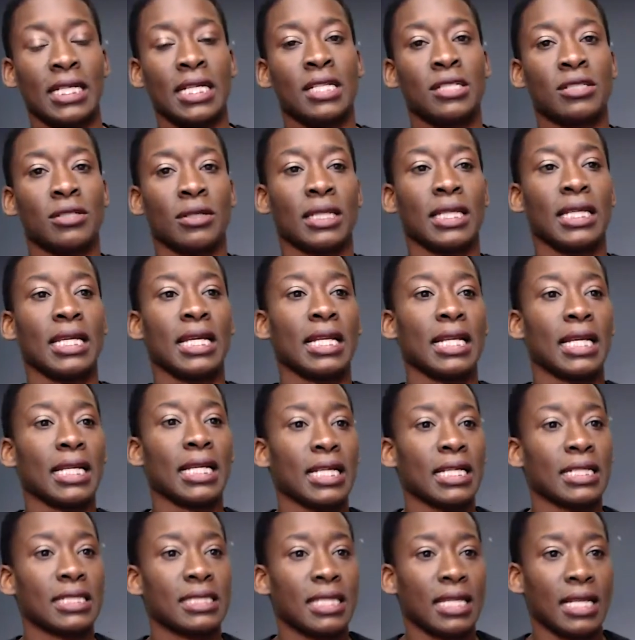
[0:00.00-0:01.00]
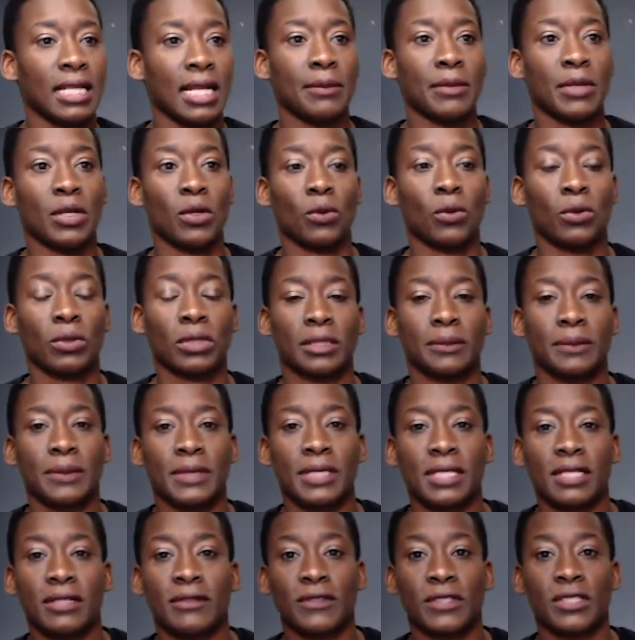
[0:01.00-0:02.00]
So again, like I said, I'm an
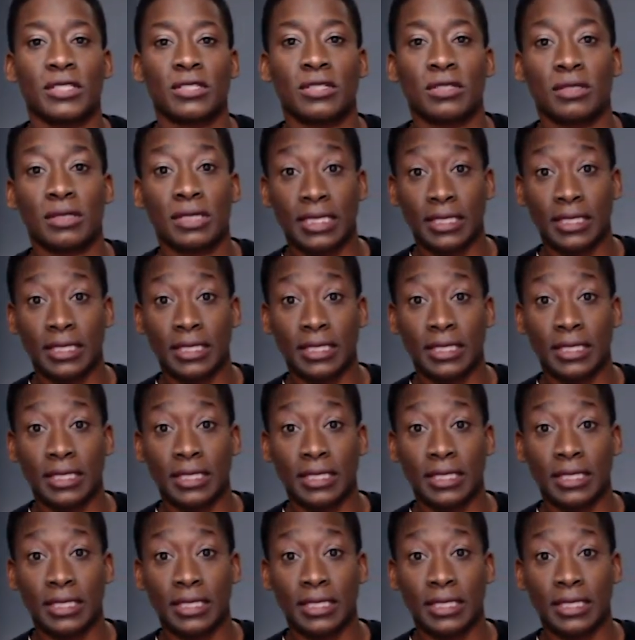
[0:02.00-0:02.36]
orthopedic physical